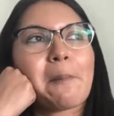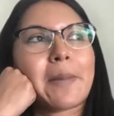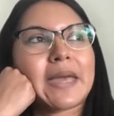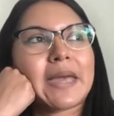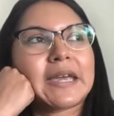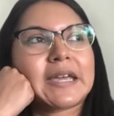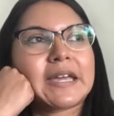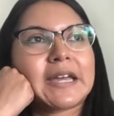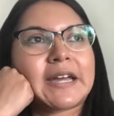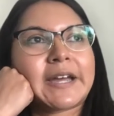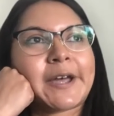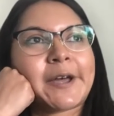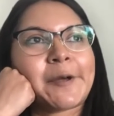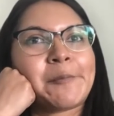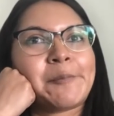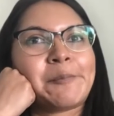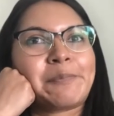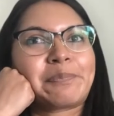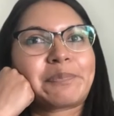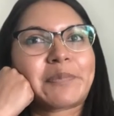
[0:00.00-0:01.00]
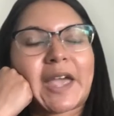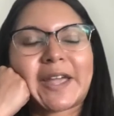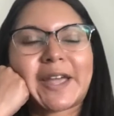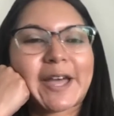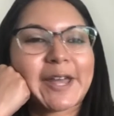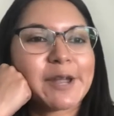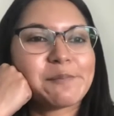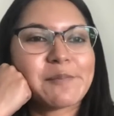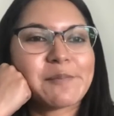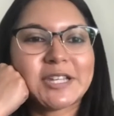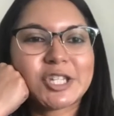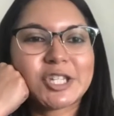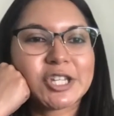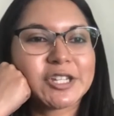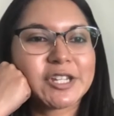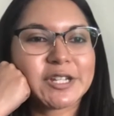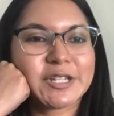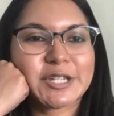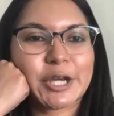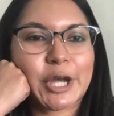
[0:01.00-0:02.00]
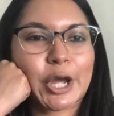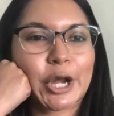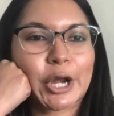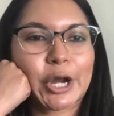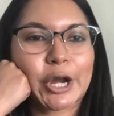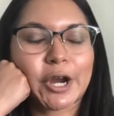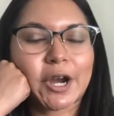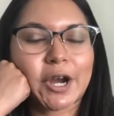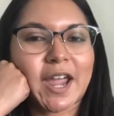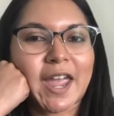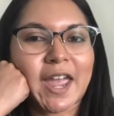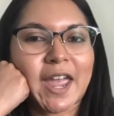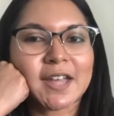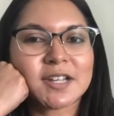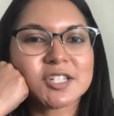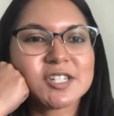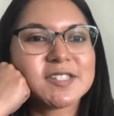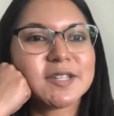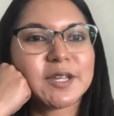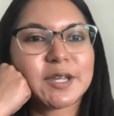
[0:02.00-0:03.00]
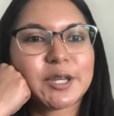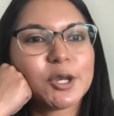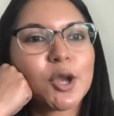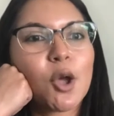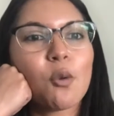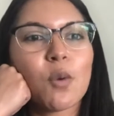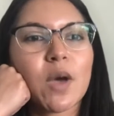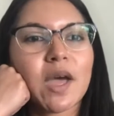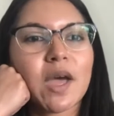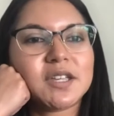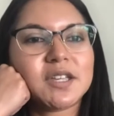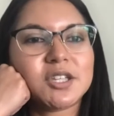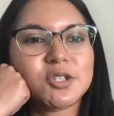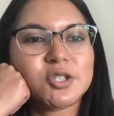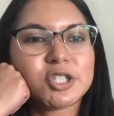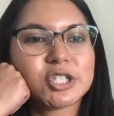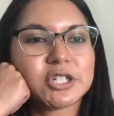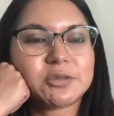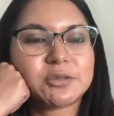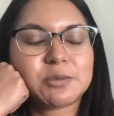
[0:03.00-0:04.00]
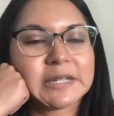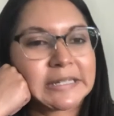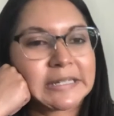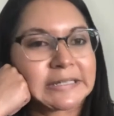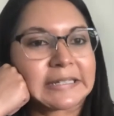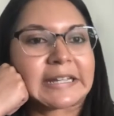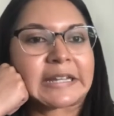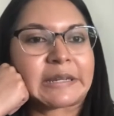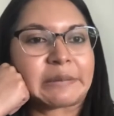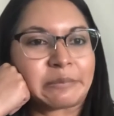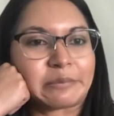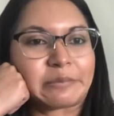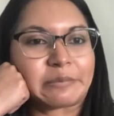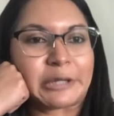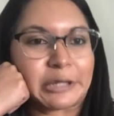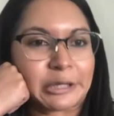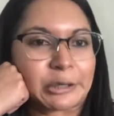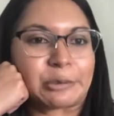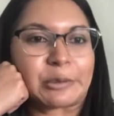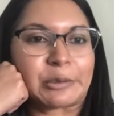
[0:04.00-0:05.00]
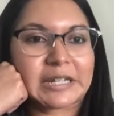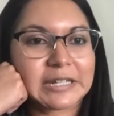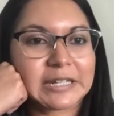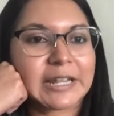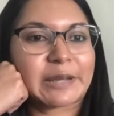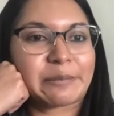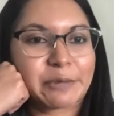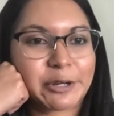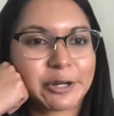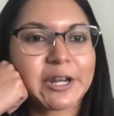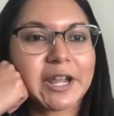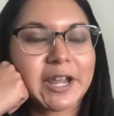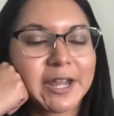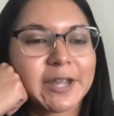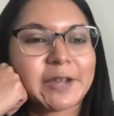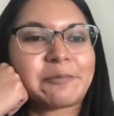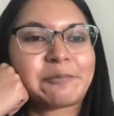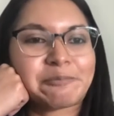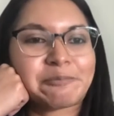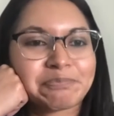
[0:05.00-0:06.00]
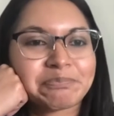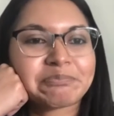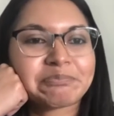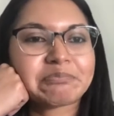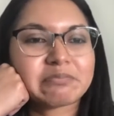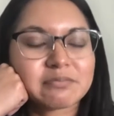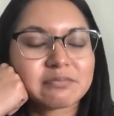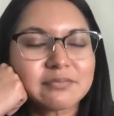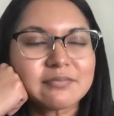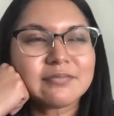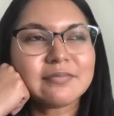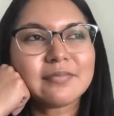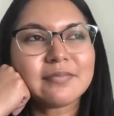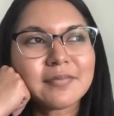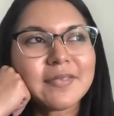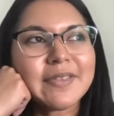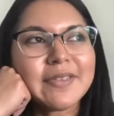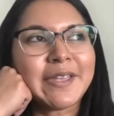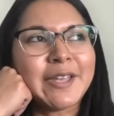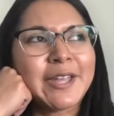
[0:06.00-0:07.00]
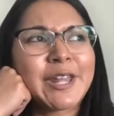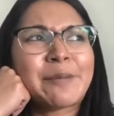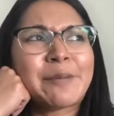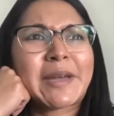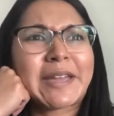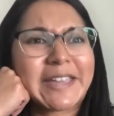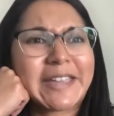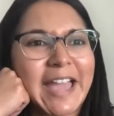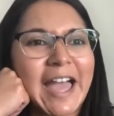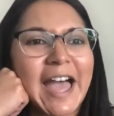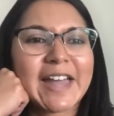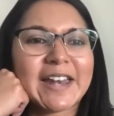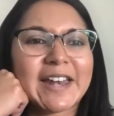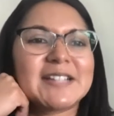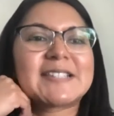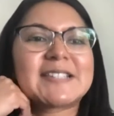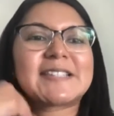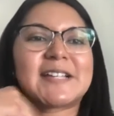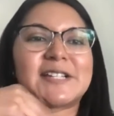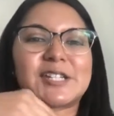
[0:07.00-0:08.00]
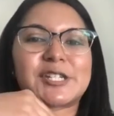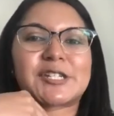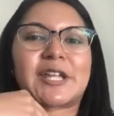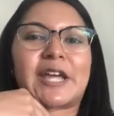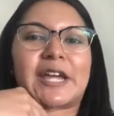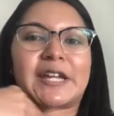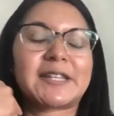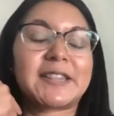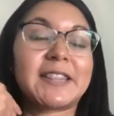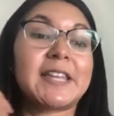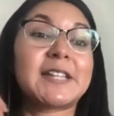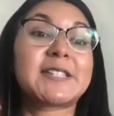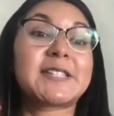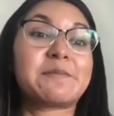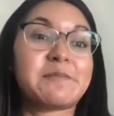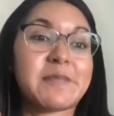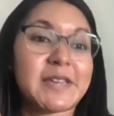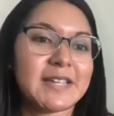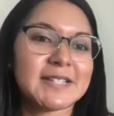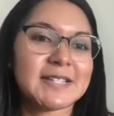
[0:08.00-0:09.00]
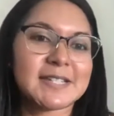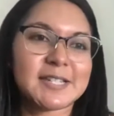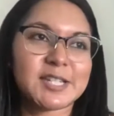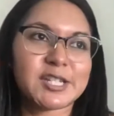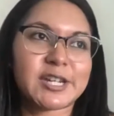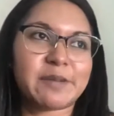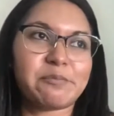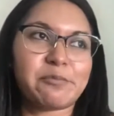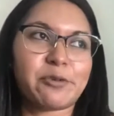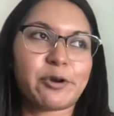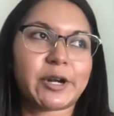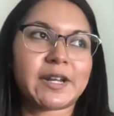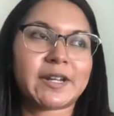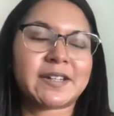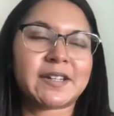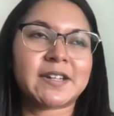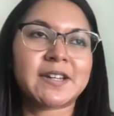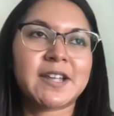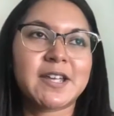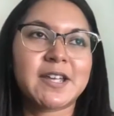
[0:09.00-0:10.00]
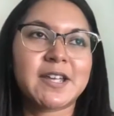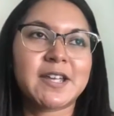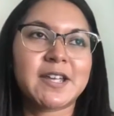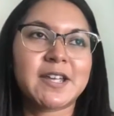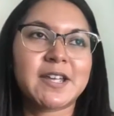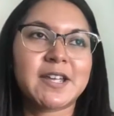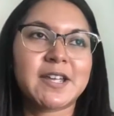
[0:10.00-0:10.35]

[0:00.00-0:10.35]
up, but I kind of mentioned it to her and she's like, you know what, you should reclaim your name. And I'm like, yeah, it is such, like, I think to me, it's such an important